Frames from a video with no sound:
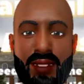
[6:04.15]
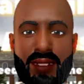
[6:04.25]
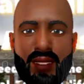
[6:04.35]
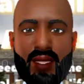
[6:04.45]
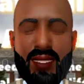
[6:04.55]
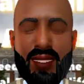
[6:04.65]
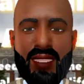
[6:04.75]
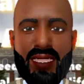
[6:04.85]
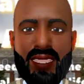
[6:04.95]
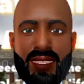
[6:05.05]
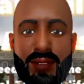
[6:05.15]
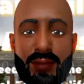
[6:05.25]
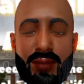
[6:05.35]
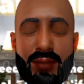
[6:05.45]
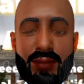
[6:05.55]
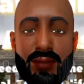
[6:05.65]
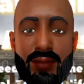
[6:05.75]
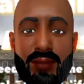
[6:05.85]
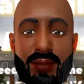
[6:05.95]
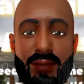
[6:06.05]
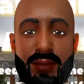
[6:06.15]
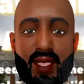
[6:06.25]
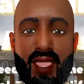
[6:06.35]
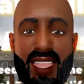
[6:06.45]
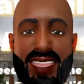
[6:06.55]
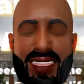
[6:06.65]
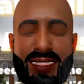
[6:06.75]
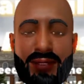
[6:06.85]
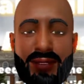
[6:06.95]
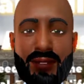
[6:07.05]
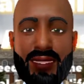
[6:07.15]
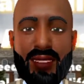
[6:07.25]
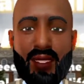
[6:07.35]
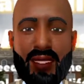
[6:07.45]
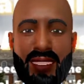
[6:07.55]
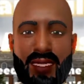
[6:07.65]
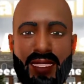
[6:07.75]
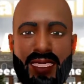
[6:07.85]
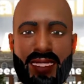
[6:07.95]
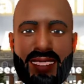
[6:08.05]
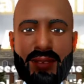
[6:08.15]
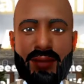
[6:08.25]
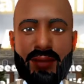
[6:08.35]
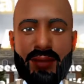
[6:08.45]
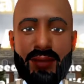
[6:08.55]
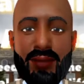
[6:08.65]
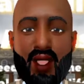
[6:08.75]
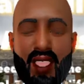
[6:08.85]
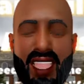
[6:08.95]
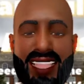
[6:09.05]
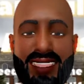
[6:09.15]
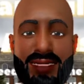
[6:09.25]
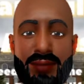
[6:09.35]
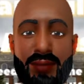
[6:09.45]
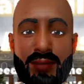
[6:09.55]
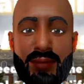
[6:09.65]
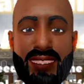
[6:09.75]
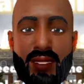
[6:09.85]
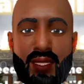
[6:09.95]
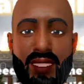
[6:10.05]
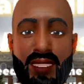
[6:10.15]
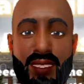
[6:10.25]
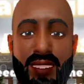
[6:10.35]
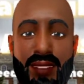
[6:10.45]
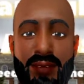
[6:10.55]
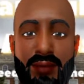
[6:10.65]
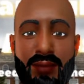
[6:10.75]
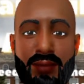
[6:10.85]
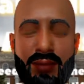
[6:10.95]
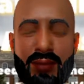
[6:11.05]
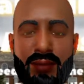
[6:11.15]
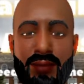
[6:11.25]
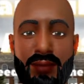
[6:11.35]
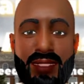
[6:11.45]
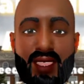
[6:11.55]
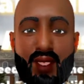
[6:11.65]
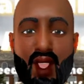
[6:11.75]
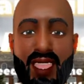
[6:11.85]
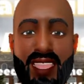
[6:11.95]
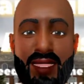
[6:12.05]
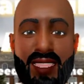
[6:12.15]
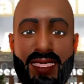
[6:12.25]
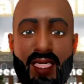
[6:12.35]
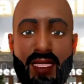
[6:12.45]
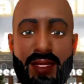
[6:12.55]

Dissolution, all right, dissolution, all right, dissolution, and winding up.